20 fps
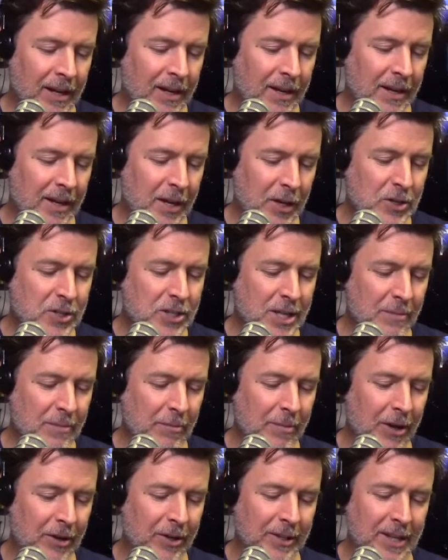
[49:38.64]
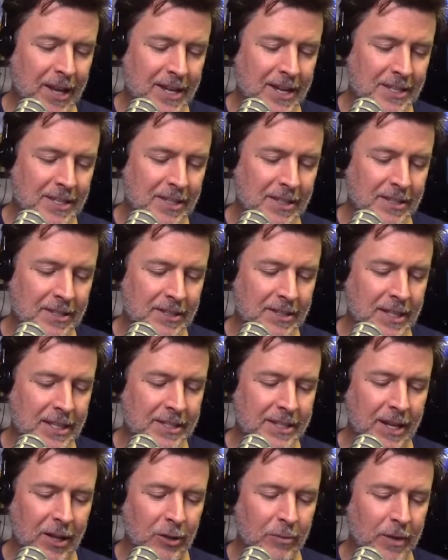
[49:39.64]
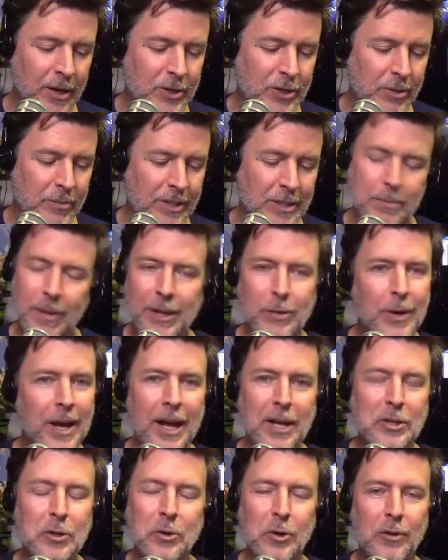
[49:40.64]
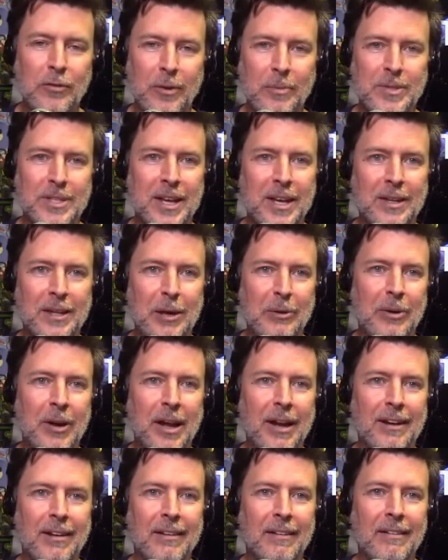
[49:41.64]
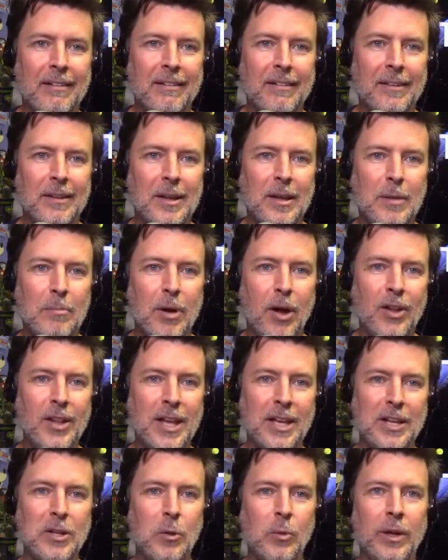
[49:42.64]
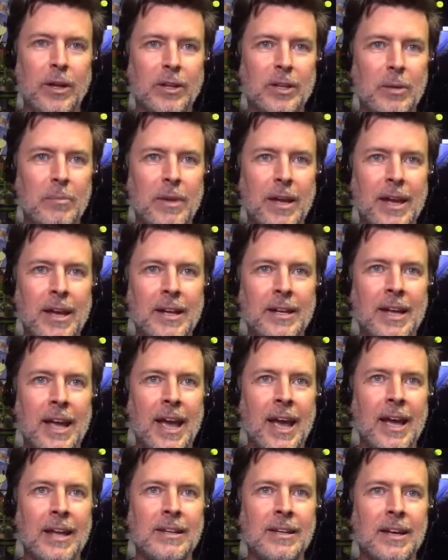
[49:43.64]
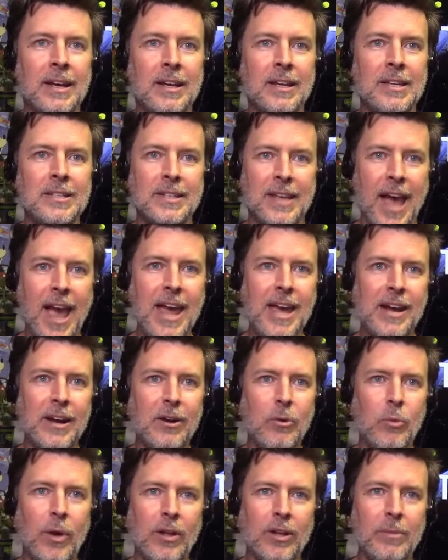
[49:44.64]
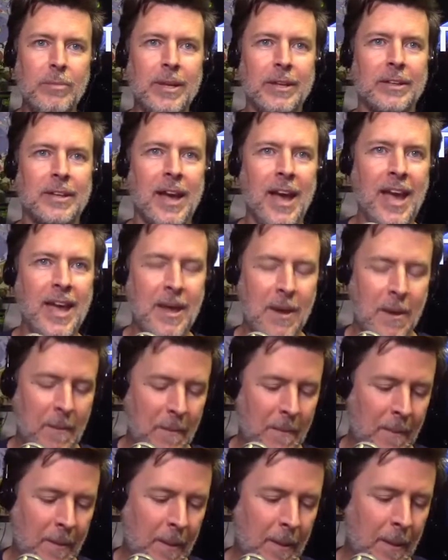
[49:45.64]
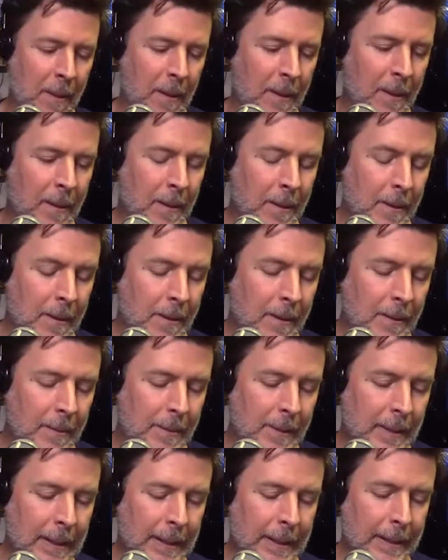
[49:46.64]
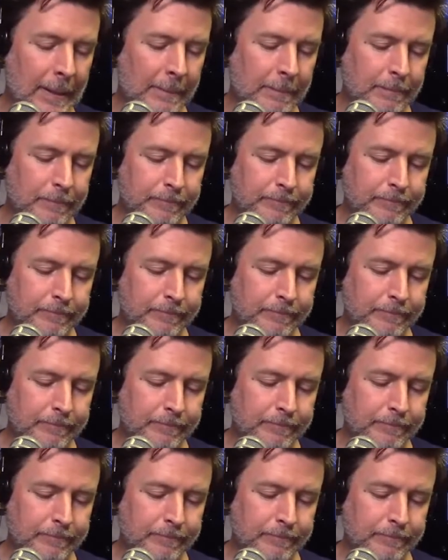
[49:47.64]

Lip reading: Here's some of Mauna Kea's detailed measurements. By the way, I don't know if I'm saying that right. Paul Engel, welcome in. And is Kay here? Welcome in, Kay. All